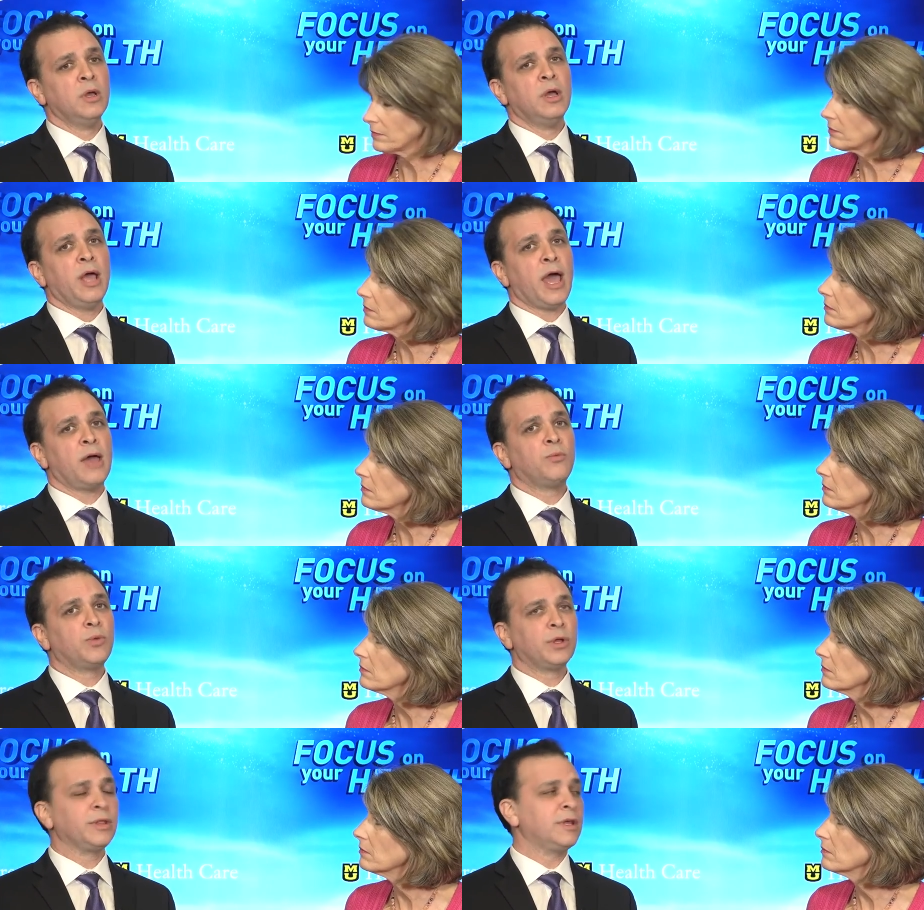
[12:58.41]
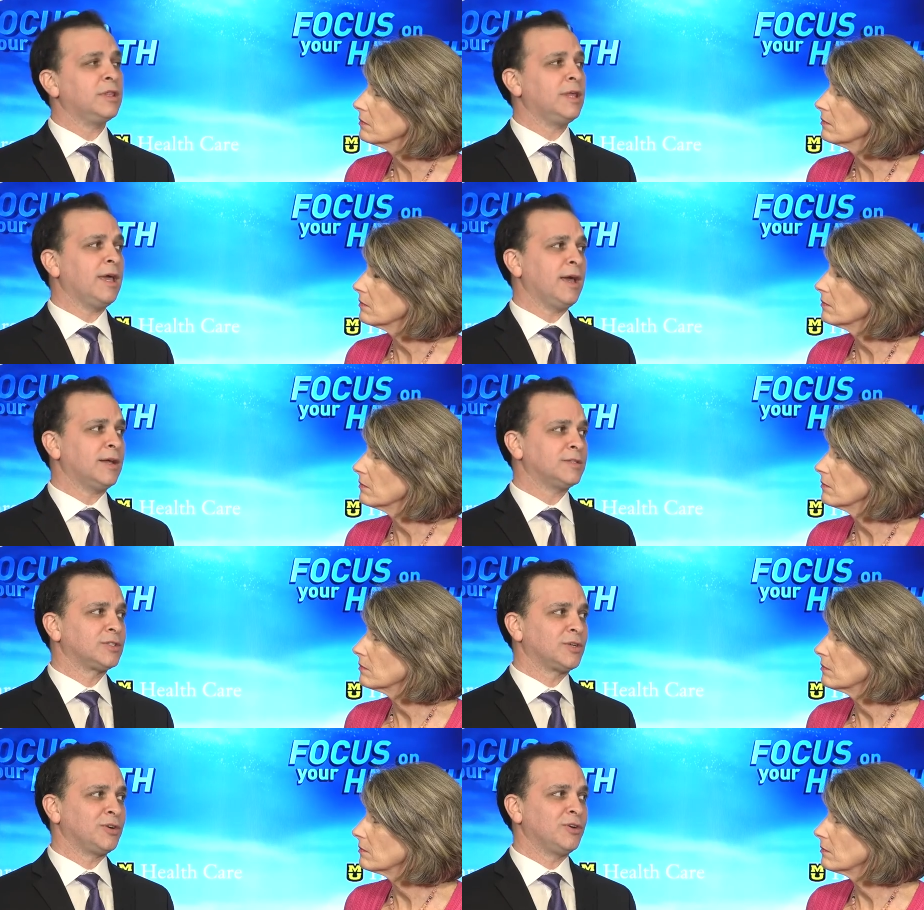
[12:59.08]
Speaker 1: And really the
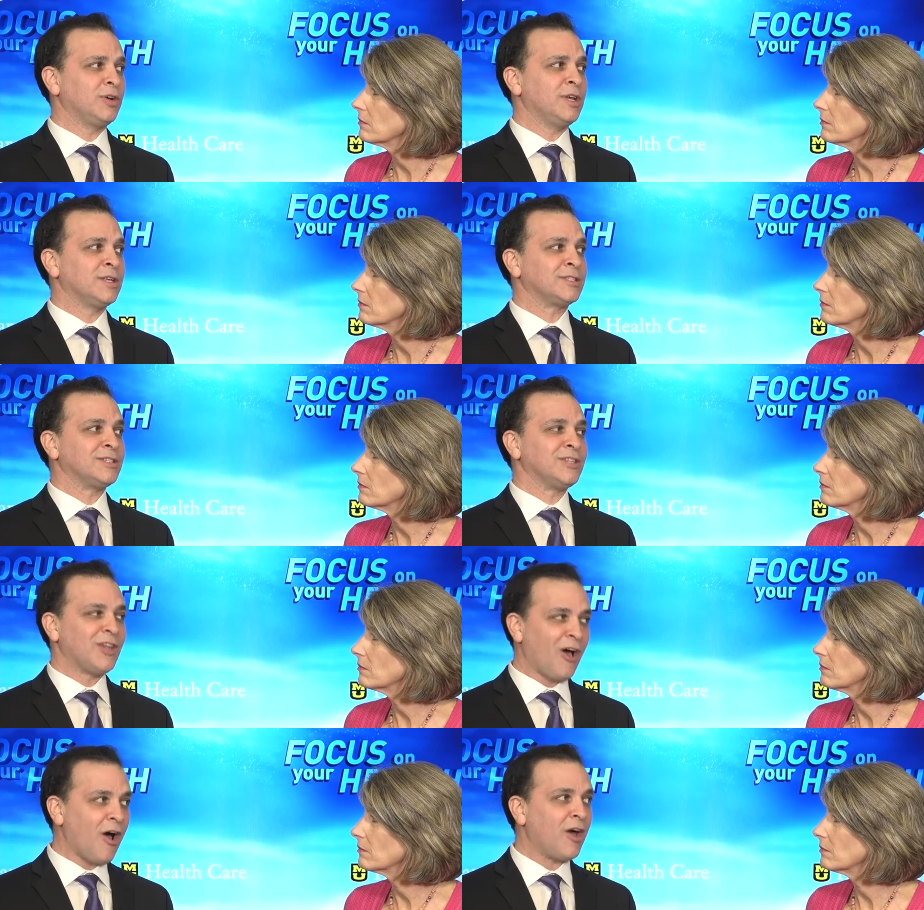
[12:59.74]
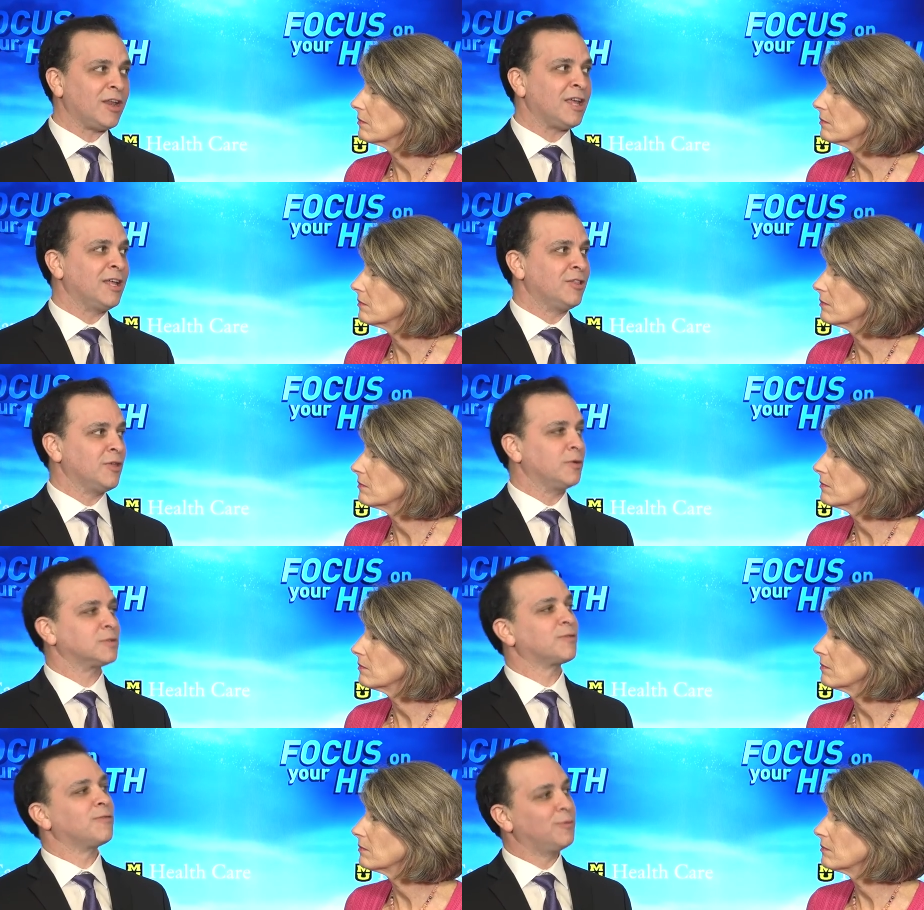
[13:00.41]
answer is not in
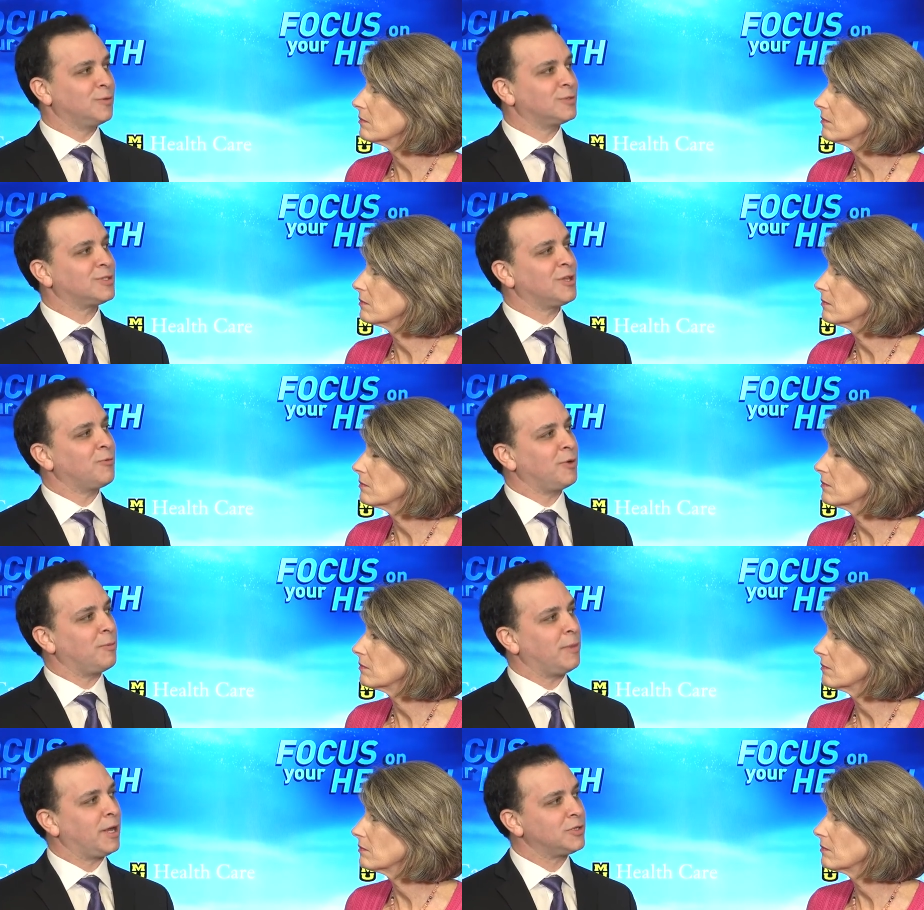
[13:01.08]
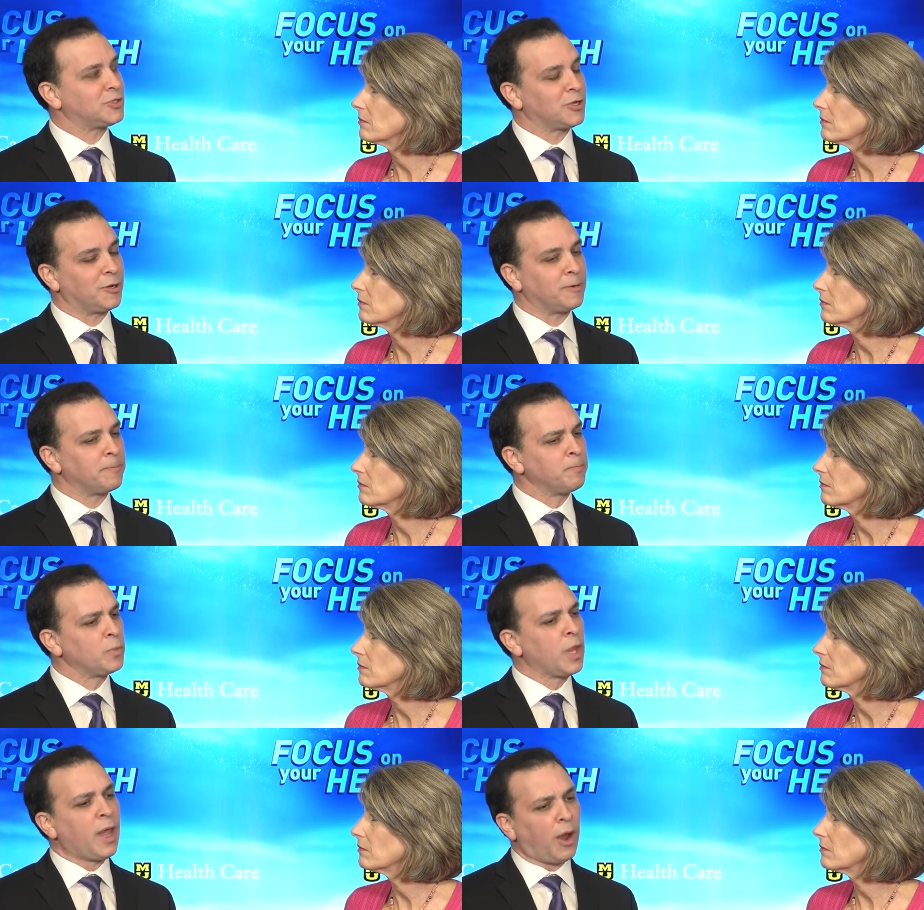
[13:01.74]
those foods that we mentioned.
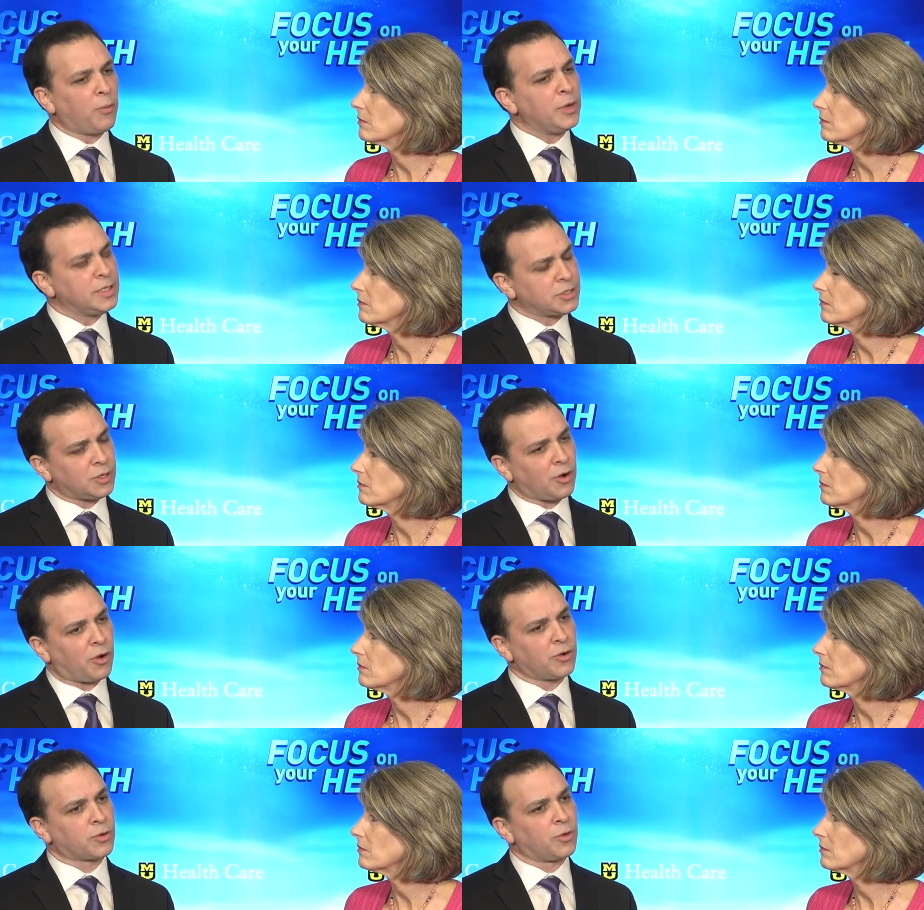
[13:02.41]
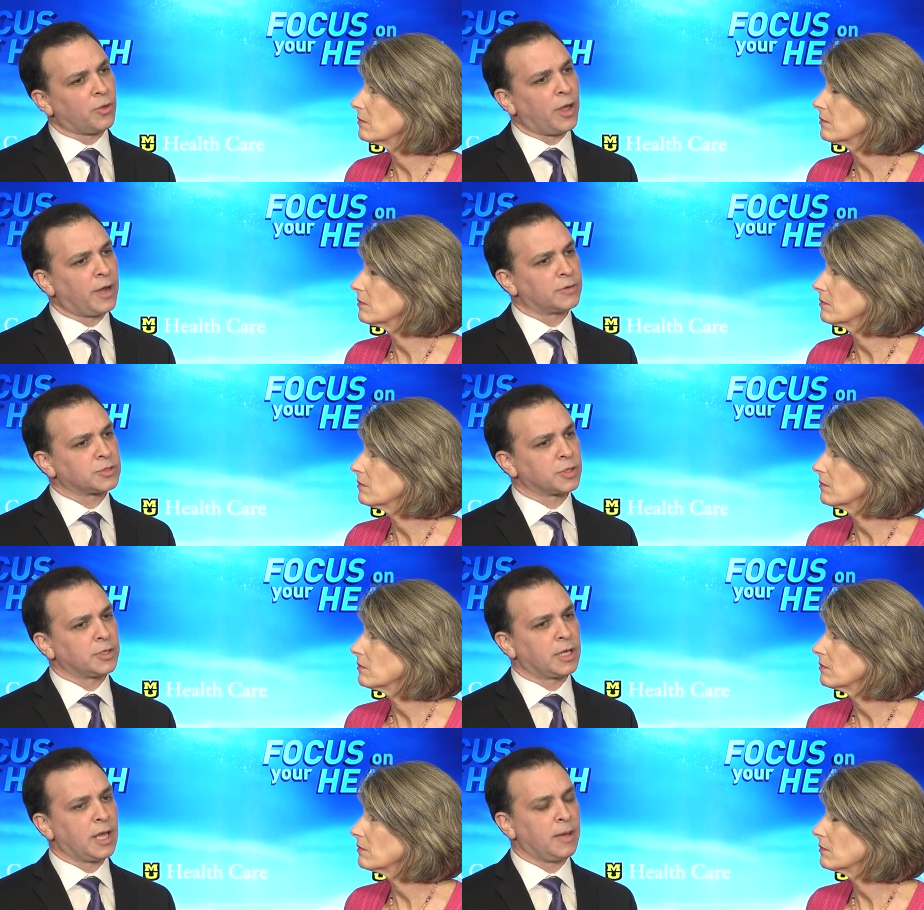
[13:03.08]
A recent article
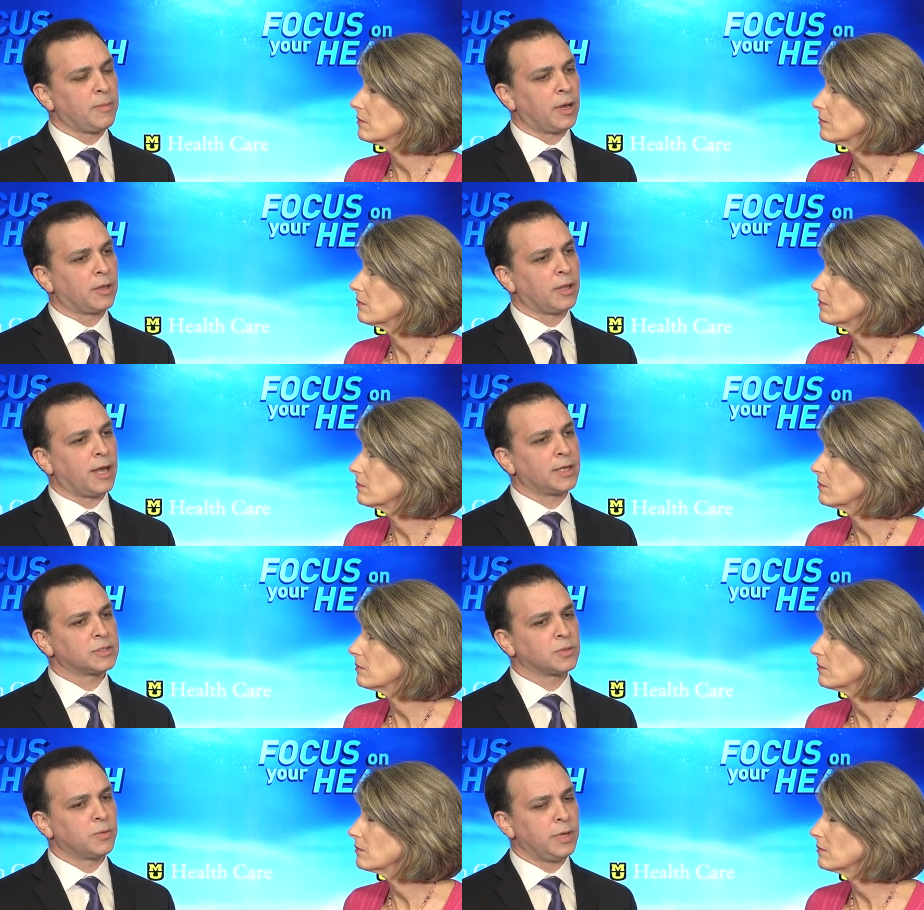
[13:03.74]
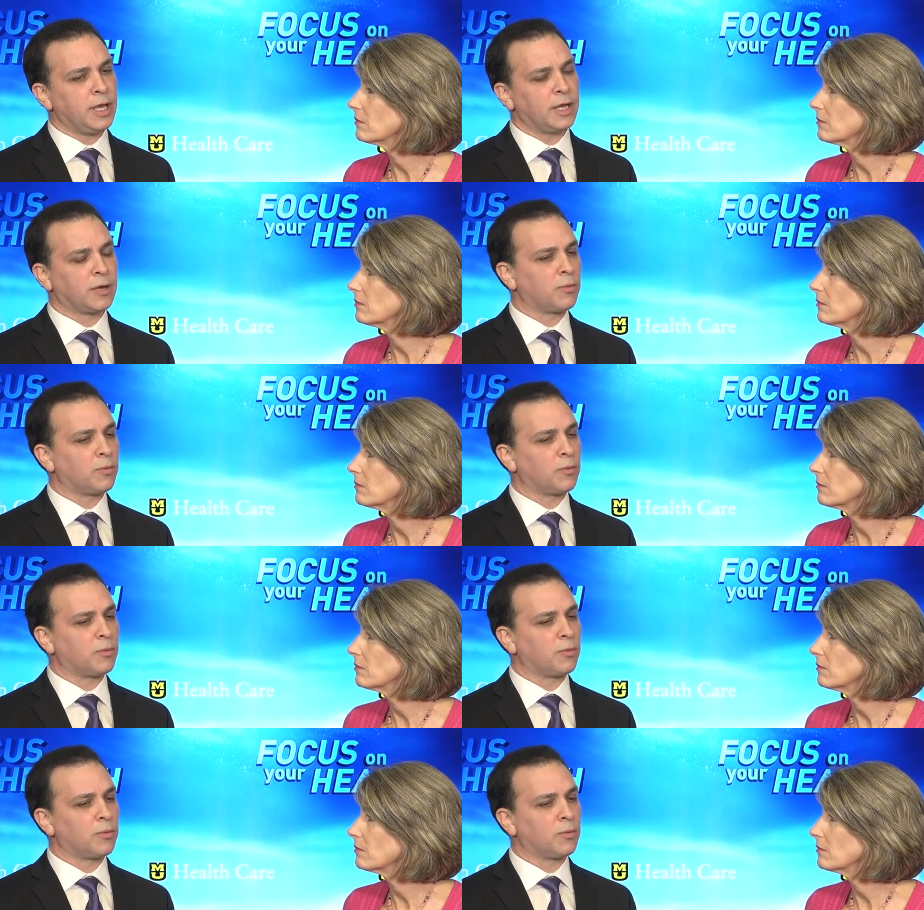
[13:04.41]
actually came out last week, and